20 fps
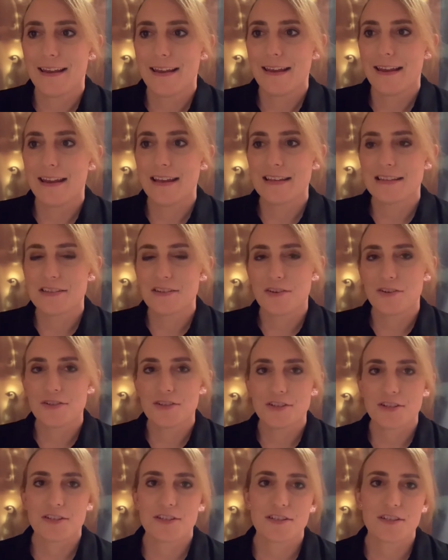it's not
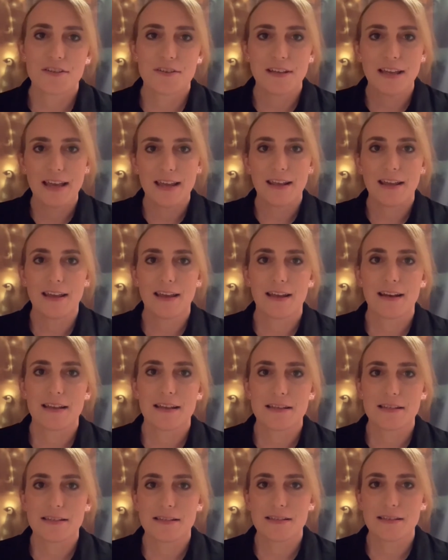just you get it and
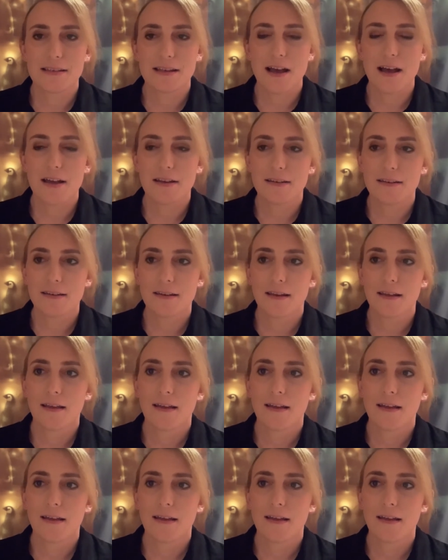it's done.